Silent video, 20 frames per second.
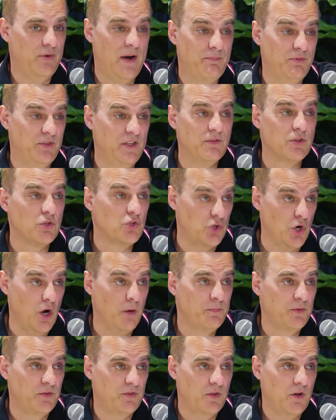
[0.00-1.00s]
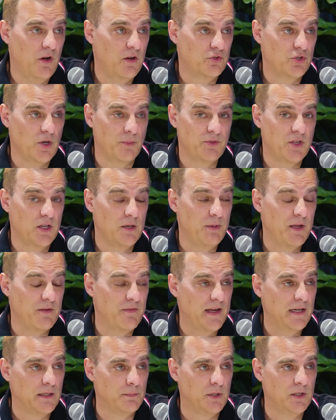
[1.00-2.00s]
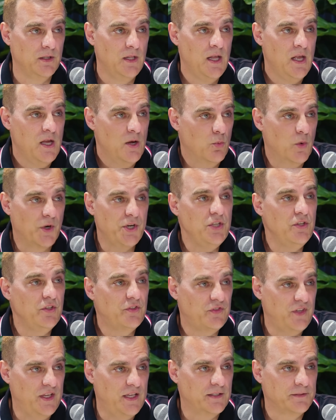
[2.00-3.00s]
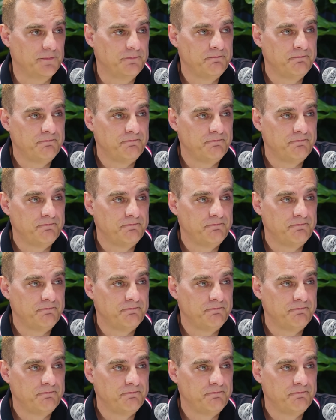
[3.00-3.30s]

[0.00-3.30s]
perhaps even jobs? Are jobs going to be available? What are you seeing?